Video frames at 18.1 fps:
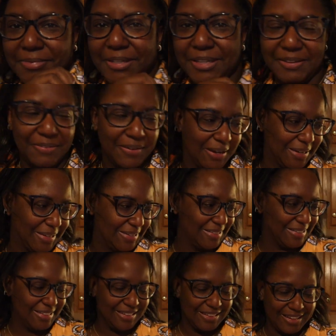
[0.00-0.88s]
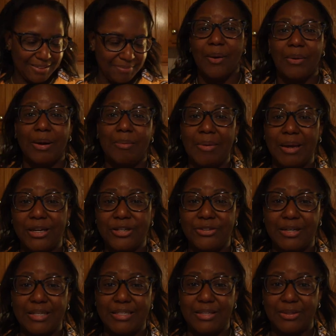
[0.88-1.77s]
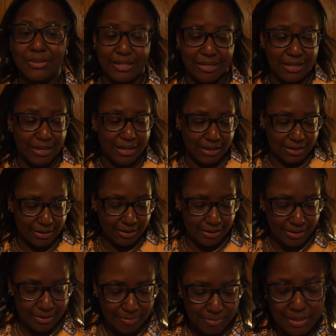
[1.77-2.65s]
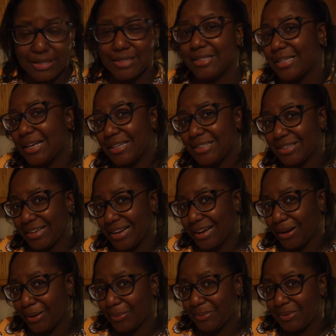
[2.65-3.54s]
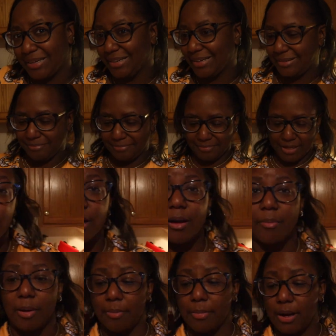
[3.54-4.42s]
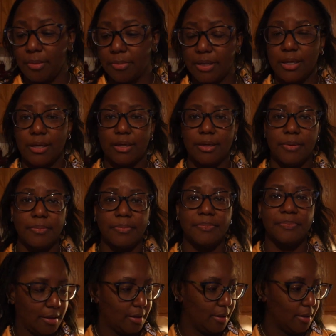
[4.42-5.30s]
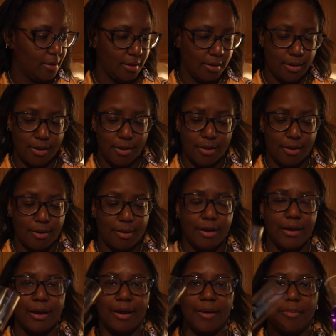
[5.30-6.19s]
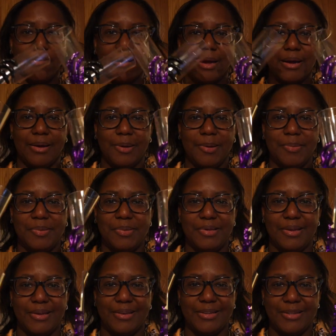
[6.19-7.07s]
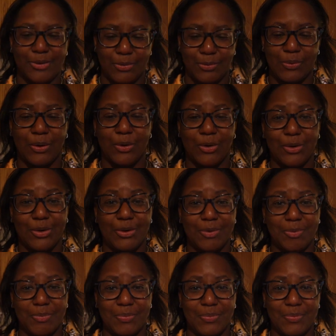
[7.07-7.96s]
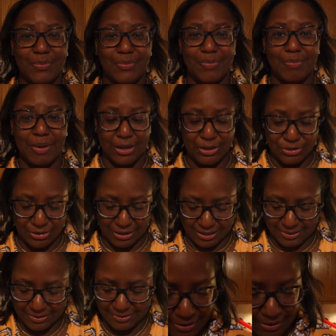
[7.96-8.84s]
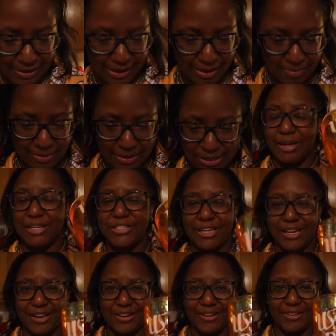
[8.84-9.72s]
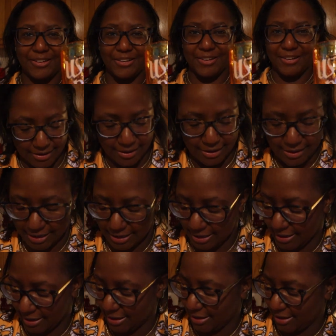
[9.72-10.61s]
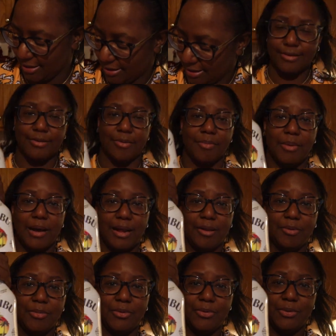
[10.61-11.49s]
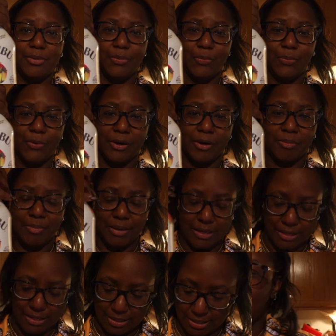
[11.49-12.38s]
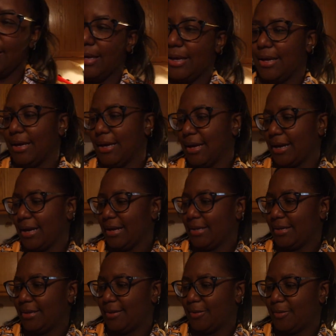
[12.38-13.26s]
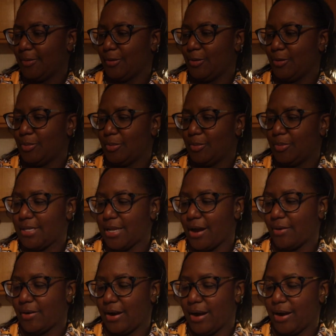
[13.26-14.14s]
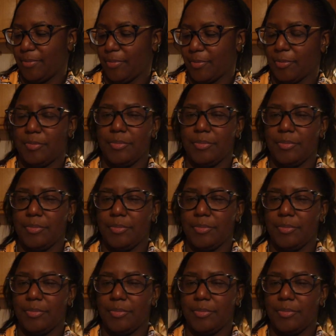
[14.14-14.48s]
If y'all can see that. I want to make a drink still tonight because it's actually Halloween. So I got my mama here. Hey, hey. I got my cups. So we're going to make a drink. So I got my, my shaker and I got some Malibu, some watermelon. I got some sour apple